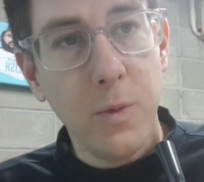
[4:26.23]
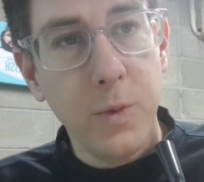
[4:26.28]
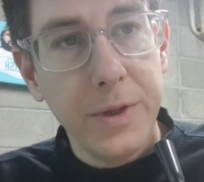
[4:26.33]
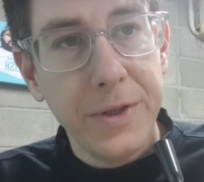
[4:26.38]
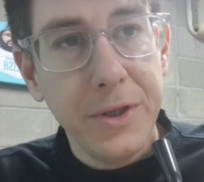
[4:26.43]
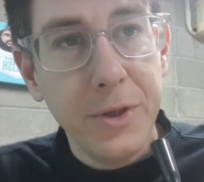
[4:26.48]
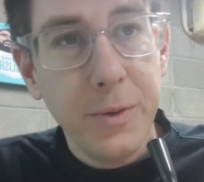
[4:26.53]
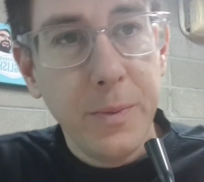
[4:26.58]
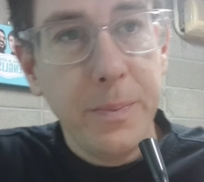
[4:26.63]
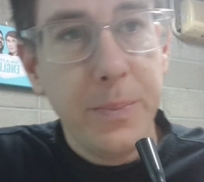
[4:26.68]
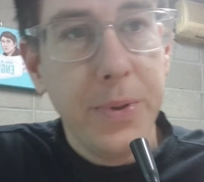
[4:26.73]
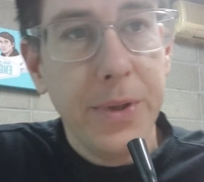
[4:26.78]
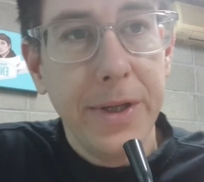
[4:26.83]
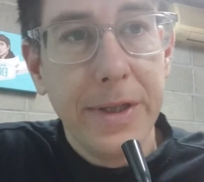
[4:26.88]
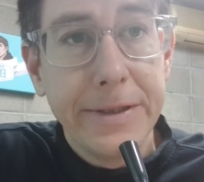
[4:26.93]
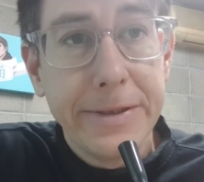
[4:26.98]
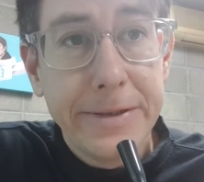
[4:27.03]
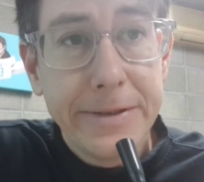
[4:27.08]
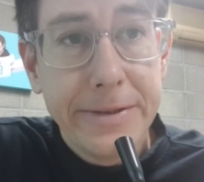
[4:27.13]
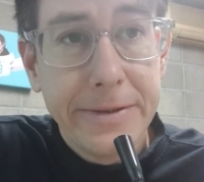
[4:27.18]
will you
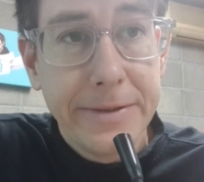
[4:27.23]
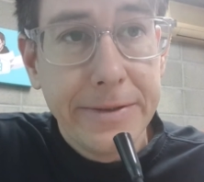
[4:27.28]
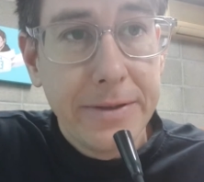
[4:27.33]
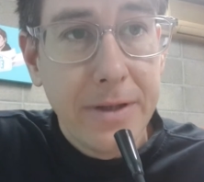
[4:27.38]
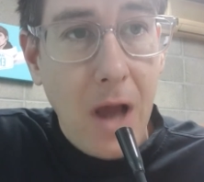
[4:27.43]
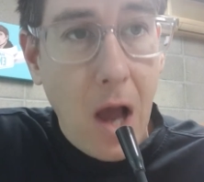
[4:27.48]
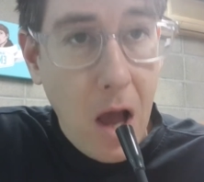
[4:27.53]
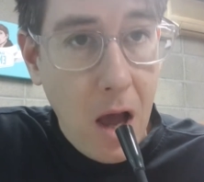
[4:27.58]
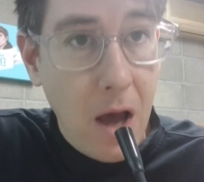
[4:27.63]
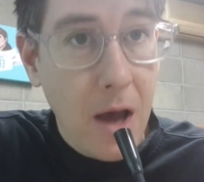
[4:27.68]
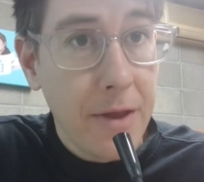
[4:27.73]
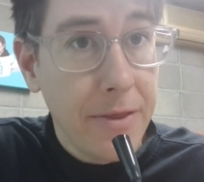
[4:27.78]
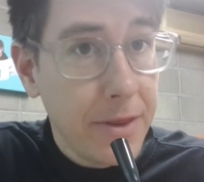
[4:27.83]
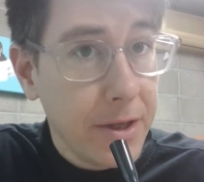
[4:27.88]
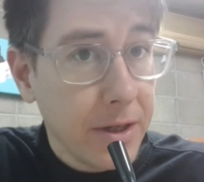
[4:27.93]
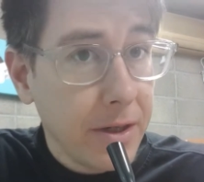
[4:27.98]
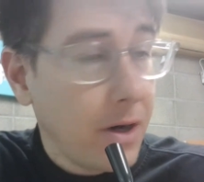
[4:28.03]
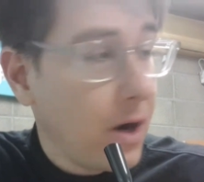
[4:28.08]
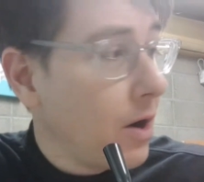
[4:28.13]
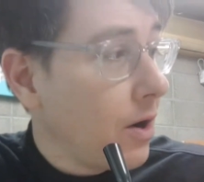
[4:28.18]
put on the
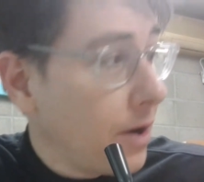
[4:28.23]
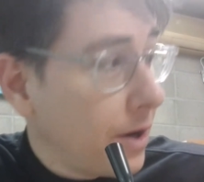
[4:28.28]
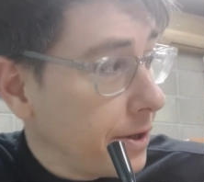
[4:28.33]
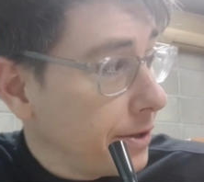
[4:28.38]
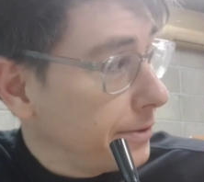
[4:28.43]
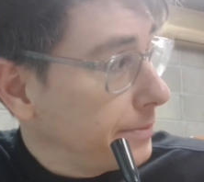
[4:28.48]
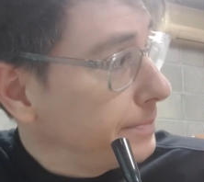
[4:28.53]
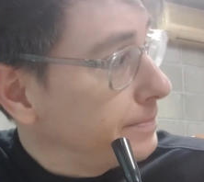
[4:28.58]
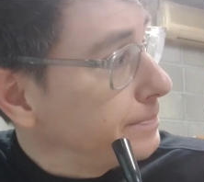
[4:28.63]
card?